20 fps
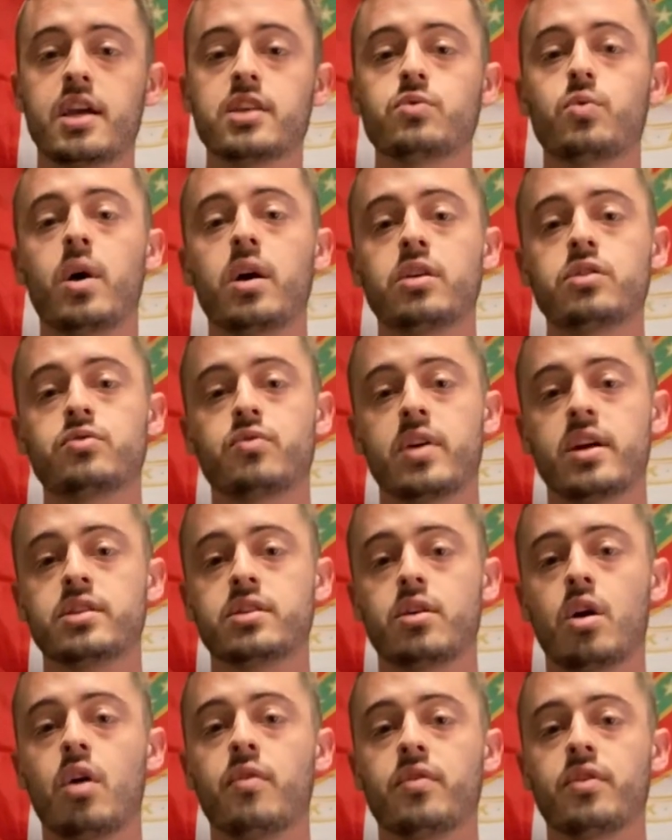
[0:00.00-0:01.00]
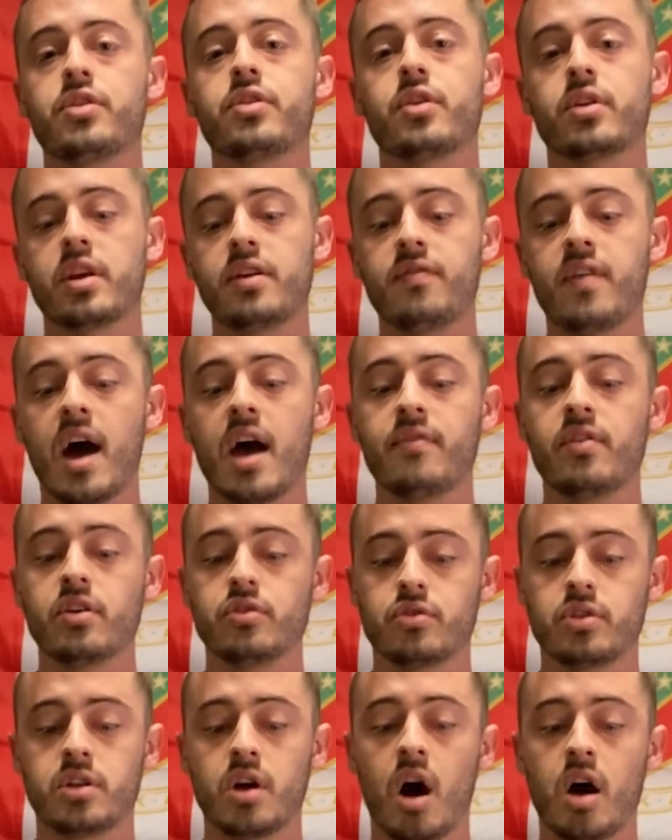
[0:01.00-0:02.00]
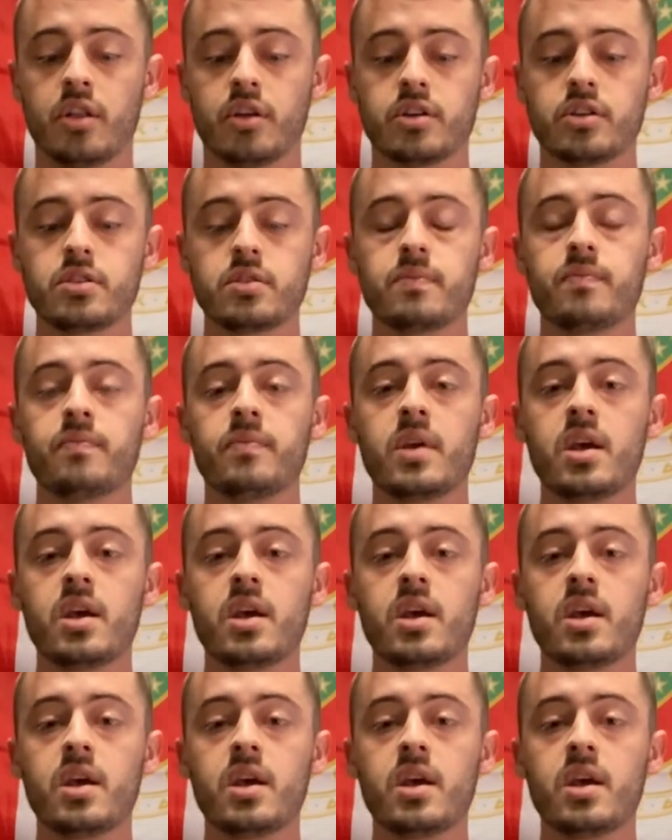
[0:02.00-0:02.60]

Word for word: as well as raising over $3,500.